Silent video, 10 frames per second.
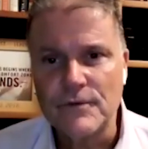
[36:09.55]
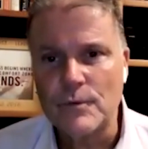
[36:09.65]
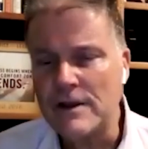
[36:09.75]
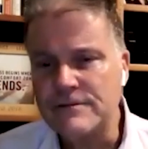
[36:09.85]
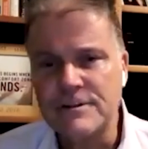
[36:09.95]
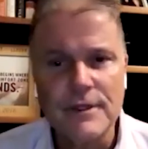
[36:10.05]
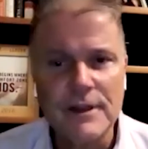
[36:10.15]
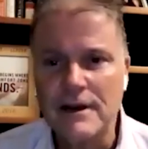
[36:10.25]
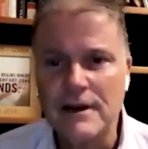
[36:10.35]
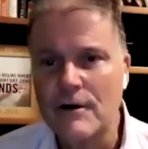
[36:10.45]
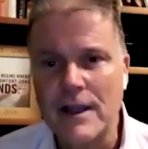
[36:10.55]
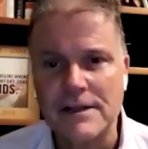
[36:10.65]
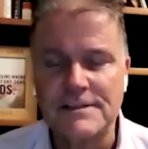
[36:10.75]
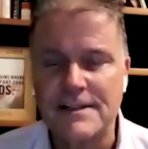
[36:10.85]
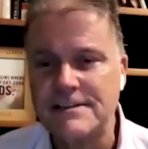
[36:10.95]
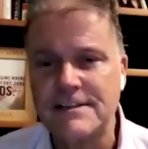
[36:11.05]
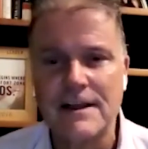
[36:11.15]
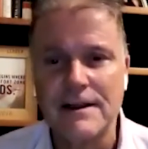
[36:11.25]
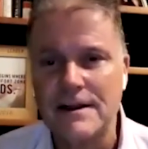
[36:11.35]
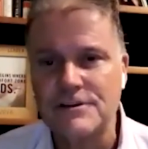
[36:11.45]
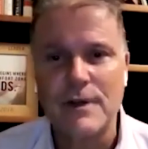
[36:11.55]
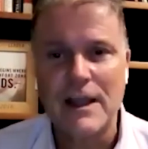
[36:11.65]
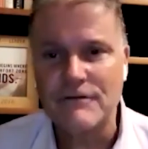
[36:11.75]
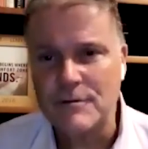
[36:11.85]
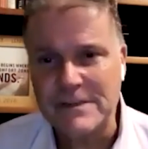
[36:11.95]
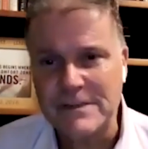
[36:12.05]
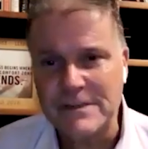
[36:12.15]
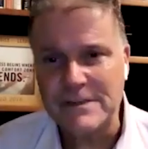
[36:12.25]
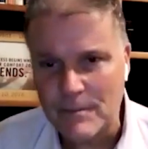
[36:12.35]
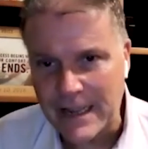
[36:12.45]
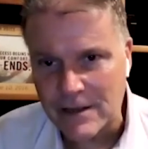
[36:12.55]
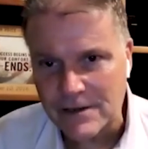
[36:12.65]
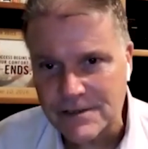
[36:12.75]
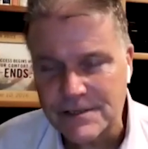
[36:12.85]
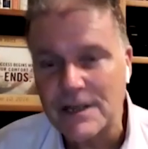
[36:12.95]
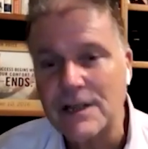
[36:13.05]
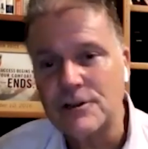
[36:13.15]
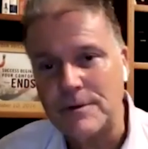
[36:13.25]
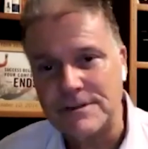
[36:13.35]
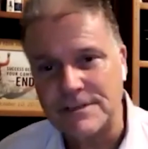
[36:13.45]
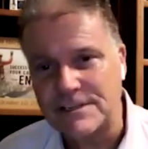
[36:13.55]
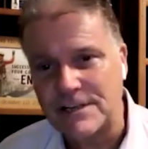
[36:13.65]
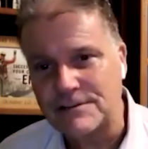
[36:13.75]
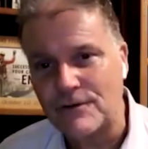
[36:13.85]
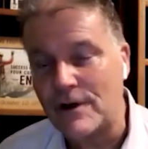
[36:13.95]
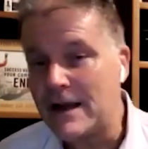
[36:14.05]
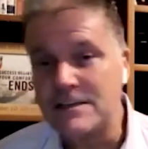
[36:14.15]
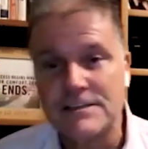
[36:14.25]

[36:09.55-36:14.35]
We have something in our heads that's telling us we have to be somebody else to be successful.